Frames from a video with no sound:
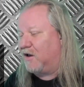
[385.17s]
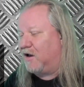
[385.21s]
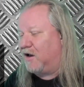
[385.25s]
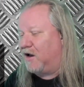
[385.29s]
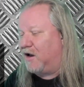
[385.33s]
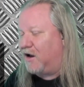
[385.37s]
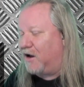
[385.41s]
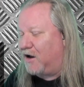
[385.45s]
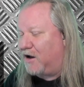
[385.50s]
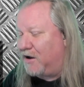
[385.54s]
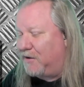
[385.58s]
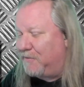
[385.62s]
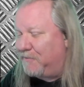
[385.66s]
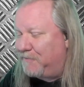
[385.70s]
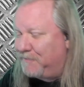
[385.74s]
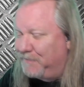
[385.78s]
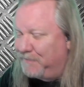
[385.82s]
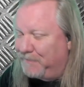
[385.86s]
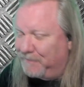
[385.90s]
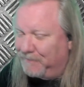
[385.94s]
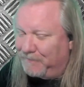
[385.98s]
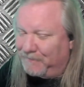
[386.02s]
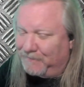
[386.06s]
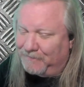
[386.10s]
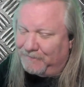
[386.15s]
Let
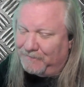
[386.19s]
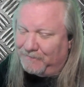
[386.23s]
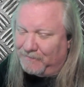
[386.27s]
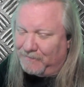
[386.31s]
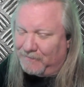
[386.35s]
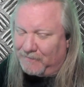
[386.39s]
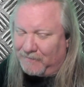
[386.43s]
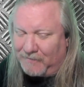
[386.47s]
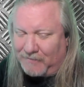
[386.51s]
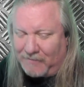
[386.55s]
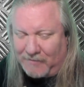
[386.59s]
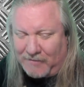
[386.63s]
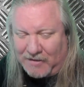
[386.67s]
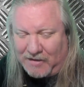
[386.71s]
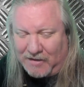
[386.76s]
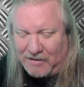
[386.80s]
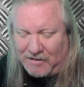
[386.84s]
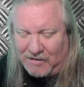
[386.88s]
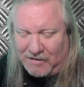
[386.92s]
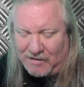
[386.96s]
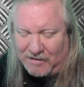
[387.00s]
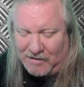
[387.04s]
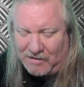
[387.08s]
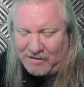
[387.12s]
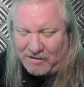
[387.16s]

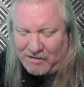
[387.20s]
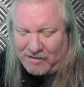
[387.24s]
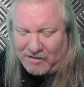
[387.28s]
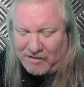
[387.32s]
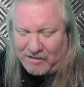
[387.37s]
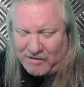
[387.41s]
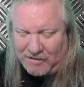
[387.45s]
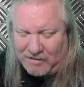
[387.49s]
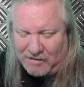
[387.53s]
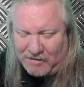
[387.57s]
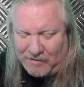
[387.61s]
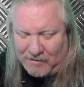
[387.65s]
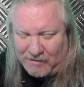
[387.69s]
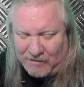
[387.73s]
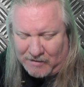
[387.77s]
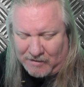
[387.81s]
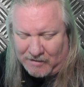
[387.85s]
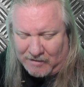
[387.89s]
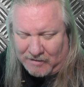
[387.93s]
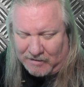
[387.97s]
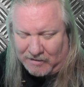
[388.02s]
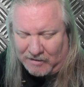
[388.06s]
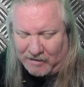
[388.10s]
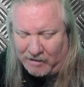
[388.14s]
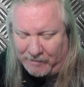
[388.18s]

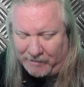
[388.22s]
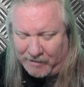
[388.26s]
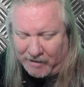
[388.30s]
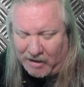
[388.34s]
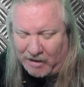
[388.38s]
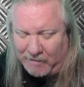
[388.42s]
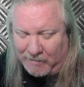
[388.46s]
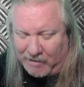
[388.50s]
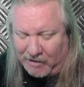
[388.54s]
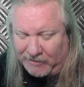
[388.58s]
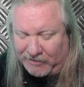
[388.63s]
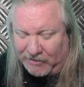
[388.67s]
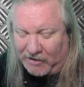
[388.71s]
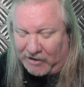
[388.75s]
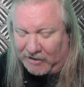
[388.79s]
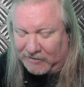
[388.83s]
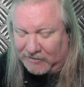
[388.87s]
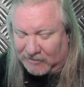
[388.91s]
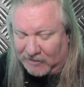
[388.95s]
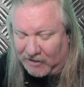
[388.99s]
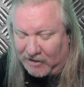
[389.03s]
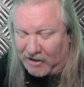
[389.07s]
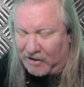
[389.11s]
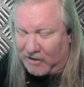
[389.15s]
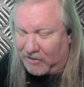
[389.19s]
me get my
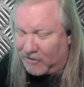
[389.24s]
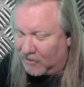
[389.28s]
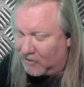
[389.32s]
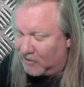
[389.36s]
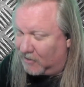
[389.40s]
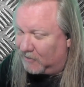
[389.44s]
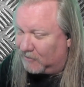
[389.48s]
thoughts together.